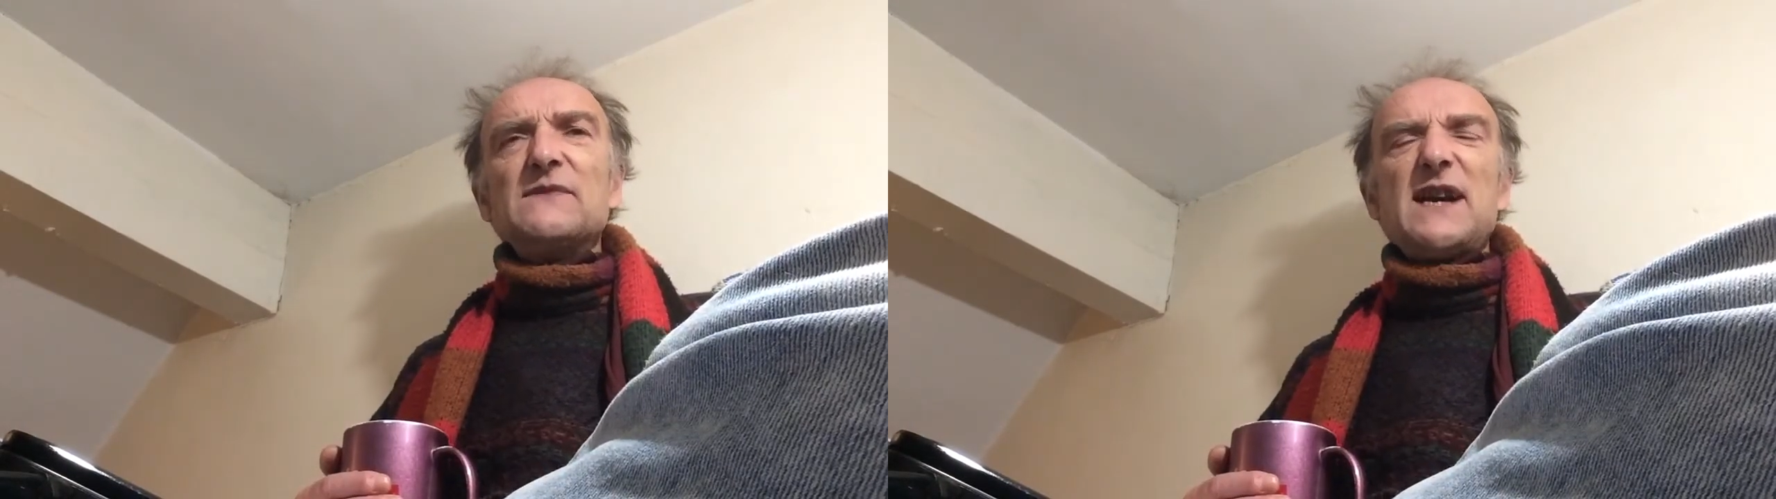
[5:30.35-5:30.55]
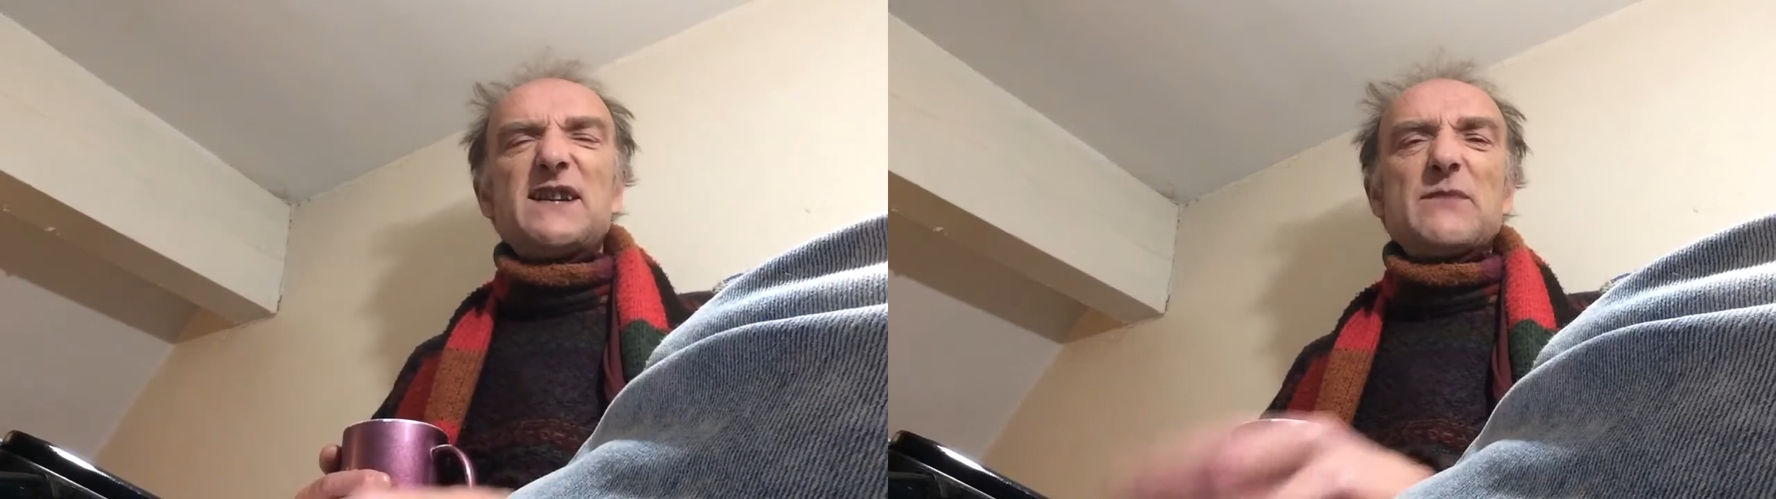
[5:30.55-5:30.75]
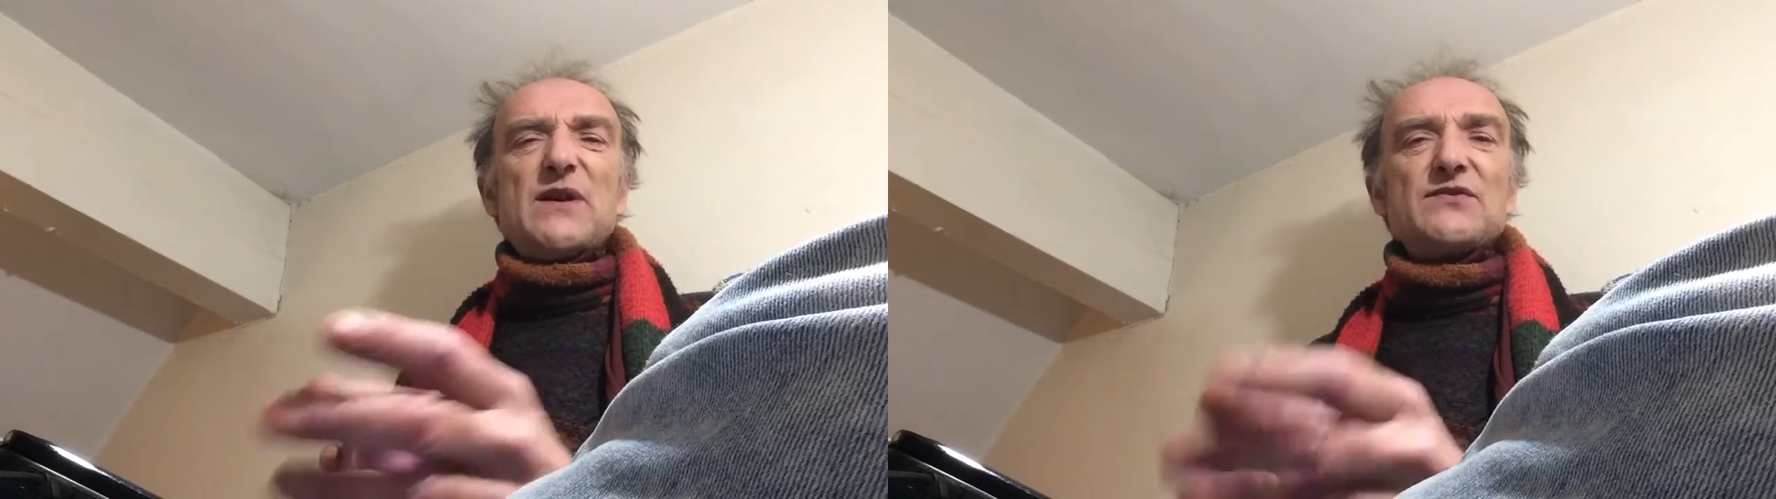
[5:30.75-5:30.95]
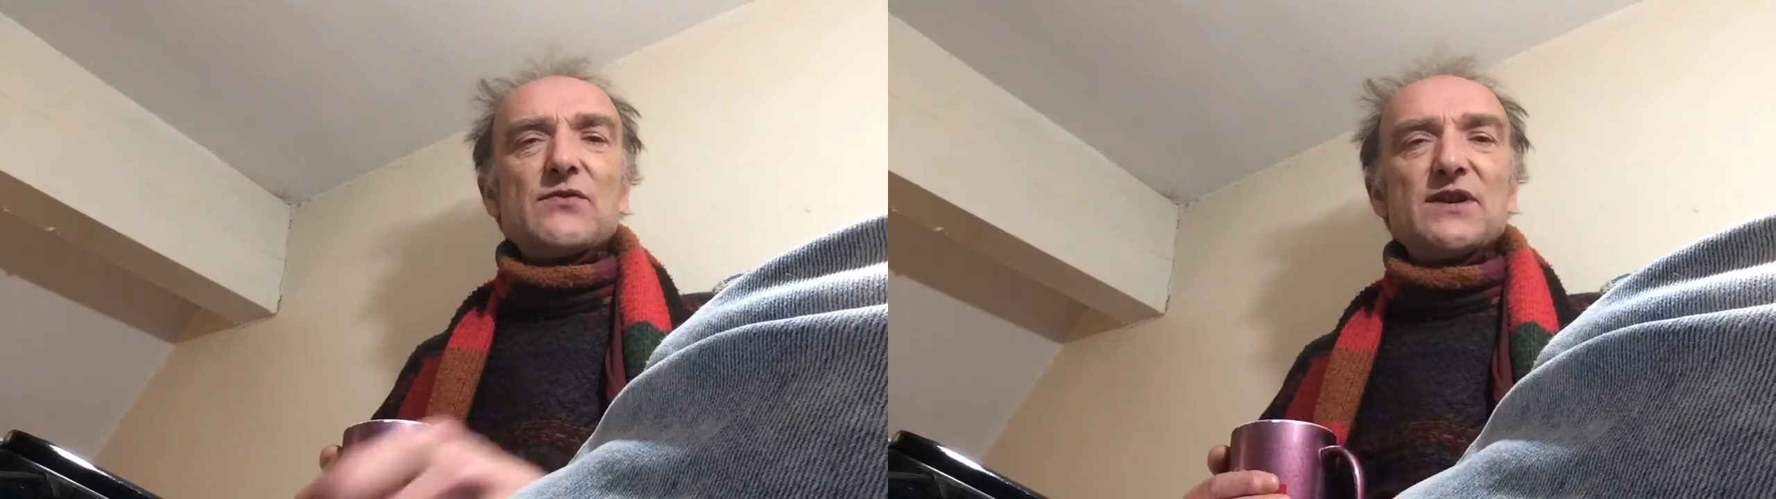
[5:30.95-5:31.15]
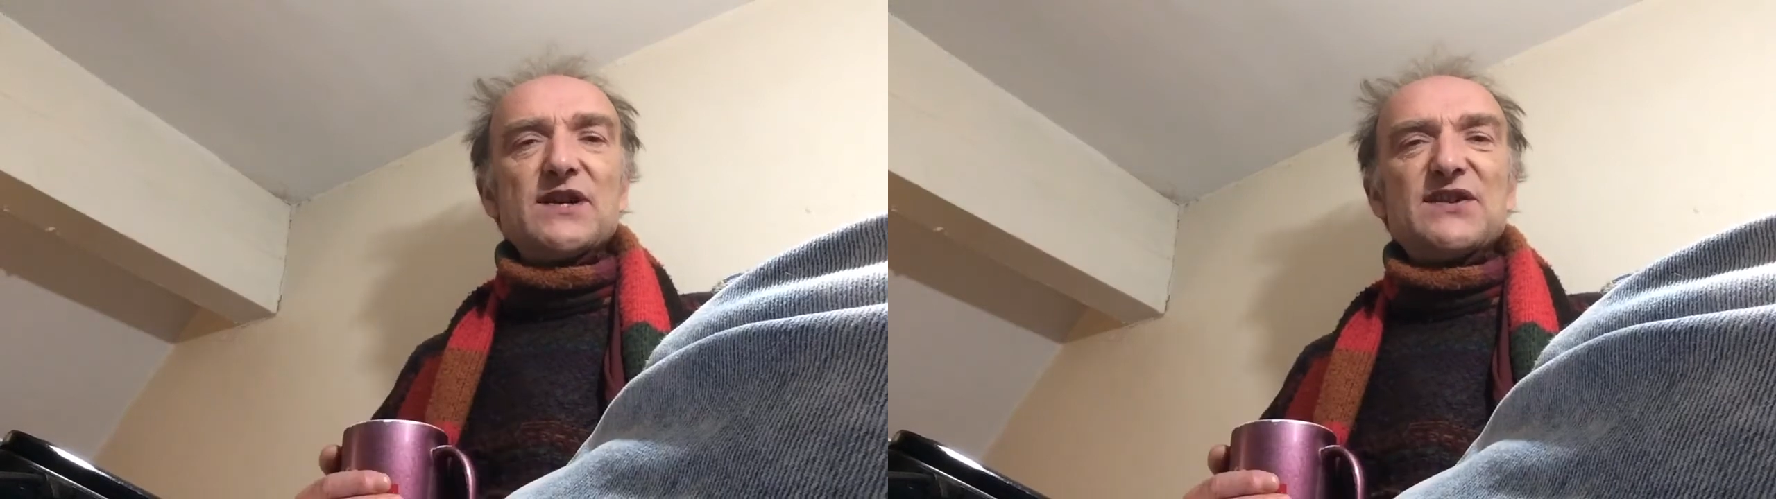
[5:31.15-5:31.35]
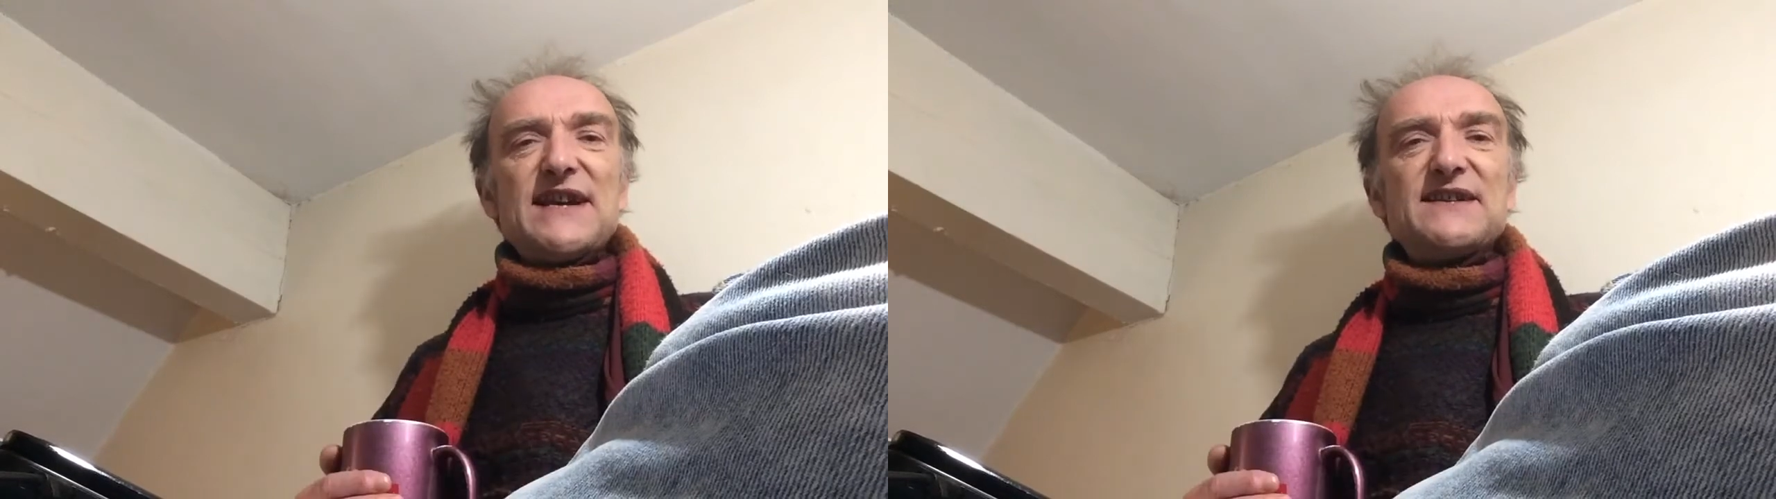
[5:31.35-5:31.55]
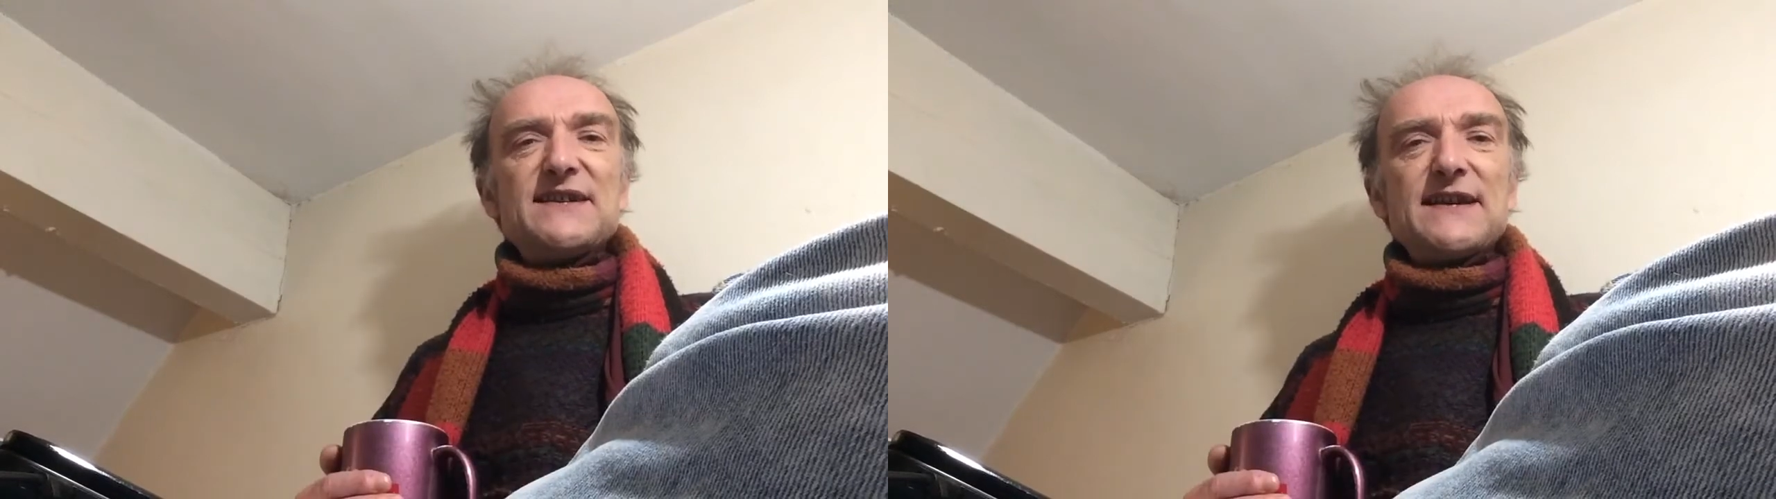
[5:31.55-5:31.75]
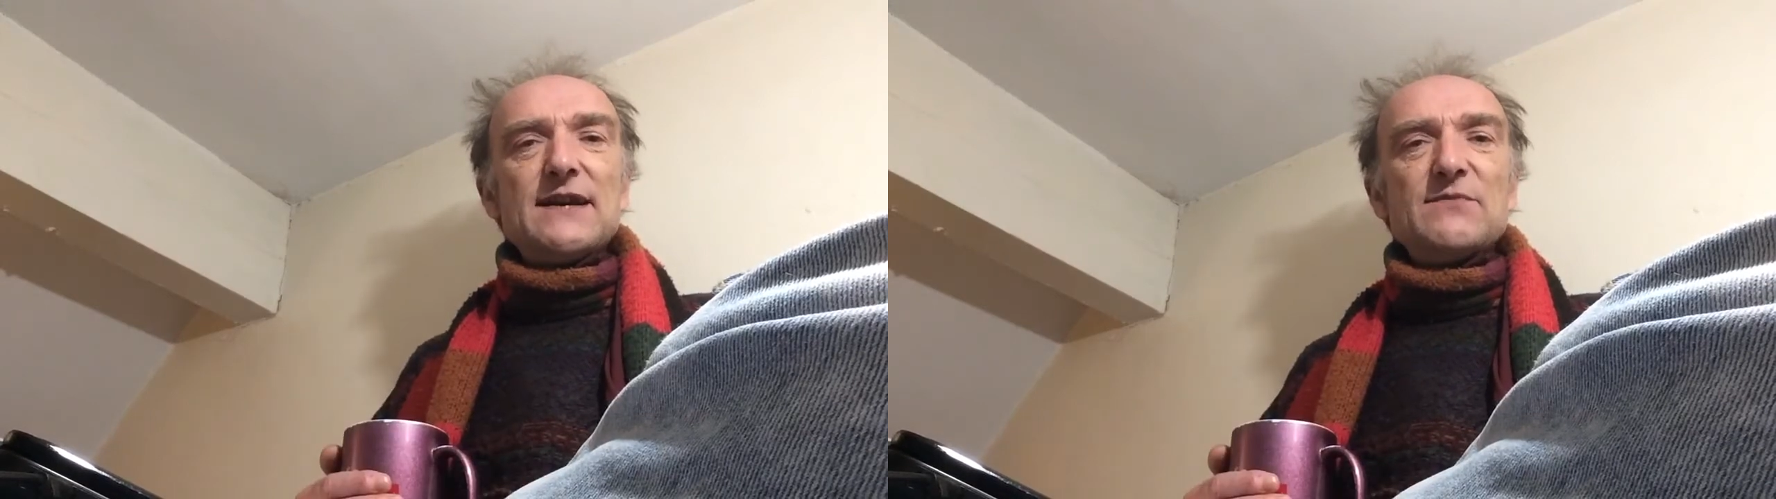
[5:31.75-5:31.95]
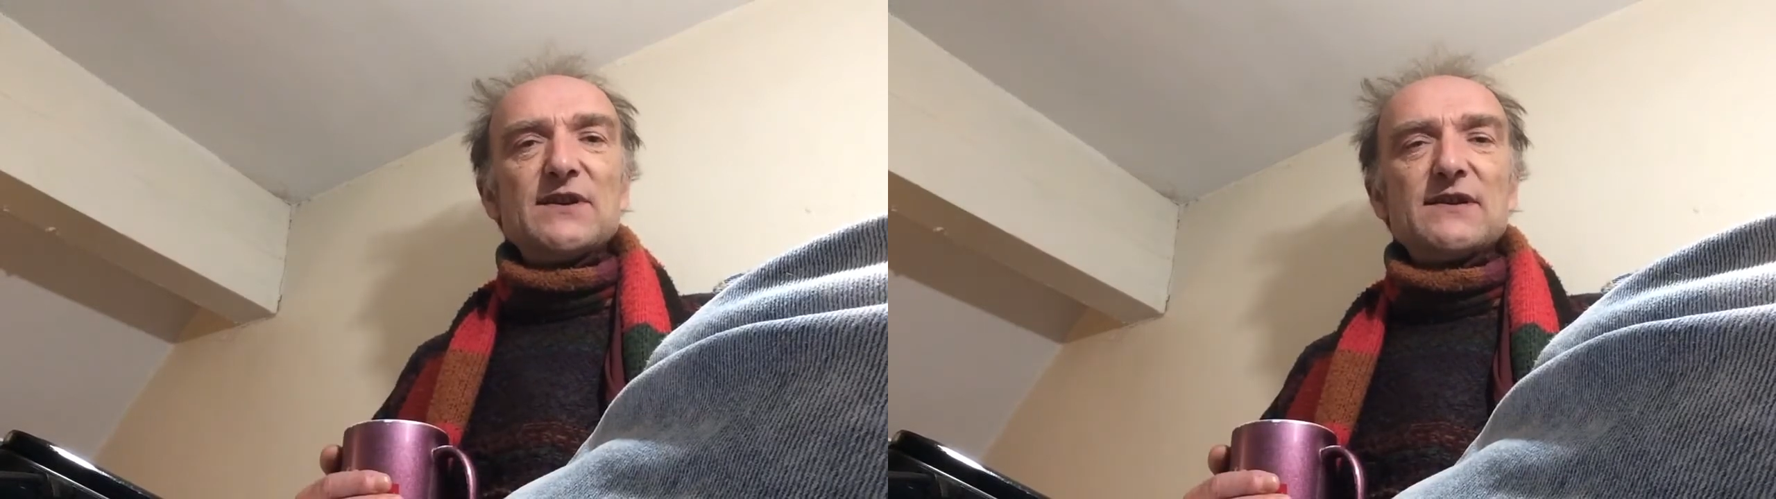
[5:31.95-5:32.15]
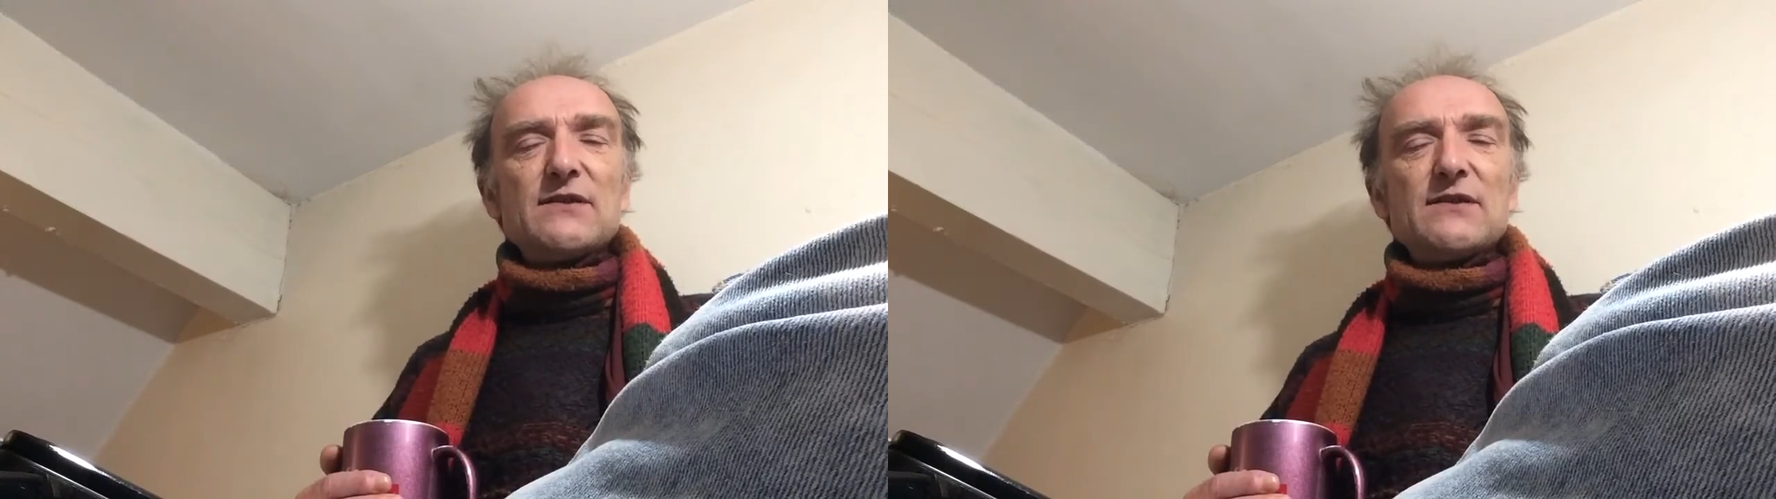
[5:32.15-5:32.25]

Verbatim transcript: It's a bit sort of just entertainment,